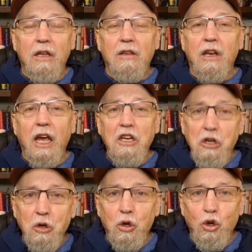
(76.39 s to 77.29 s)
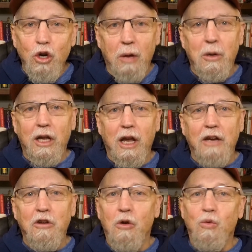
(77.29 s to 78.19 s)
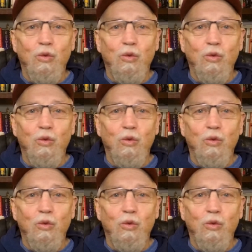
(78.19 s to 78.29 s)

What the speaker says: that I knew, but I don't